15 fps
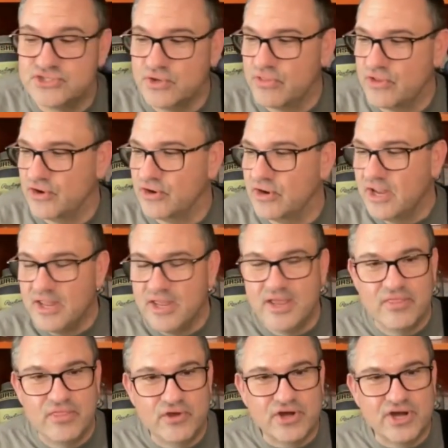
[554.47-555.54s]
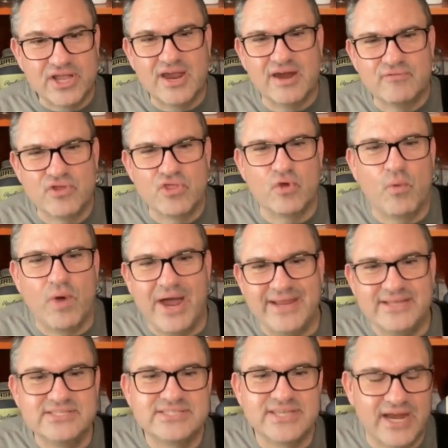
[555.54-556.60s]
So they're going to cover the
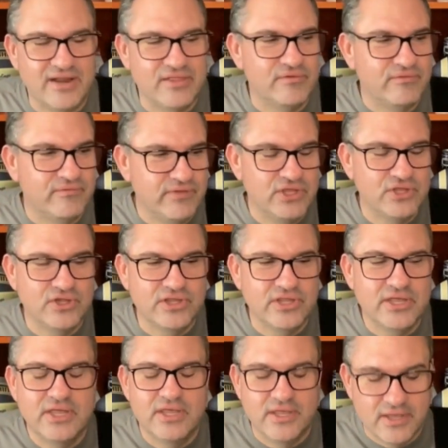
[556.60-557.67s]
wide side of the field.